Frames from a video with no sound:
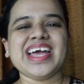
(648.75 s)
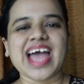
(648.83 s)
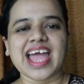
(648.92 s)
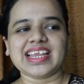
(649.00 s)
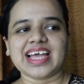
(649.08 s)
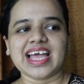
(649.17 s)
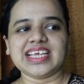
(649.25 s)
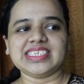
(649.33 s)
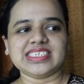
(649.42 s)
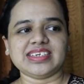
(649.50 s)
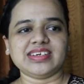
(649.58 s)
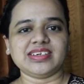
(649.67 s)
And guys,
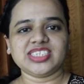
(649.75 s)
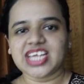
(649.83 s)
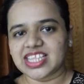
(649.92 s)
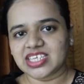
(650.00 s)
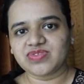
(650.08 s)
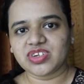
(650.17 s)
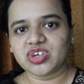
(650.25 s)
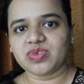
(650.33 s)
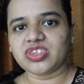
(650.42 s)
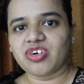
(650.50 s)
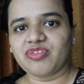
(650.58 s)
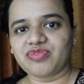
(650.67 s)
share this video
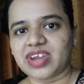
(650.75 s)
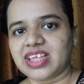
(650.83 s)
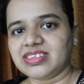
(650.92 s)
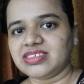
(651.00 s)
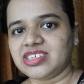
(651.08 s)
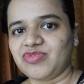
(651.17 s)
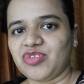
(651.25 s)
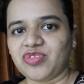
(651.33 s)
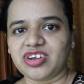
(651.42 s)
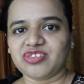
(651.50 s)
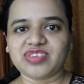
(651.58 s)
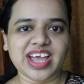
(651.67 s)
with your friends if you want
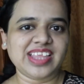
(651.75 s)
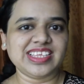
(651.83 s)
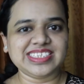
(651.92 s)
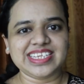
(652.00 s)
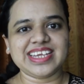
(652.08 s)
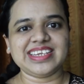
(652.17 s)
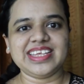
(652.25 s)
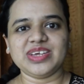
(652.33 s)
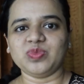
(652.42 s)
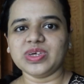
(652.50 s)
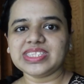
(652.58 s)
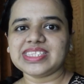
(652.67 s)
to try this technique
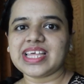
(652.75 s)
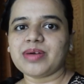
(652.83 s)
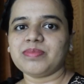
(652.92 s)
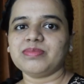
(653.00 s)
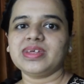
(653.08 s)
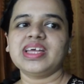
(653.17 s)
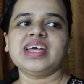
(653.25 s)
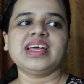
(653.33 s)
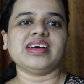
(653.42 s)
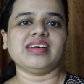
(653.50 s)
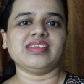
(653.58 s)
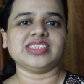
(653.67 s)
with them.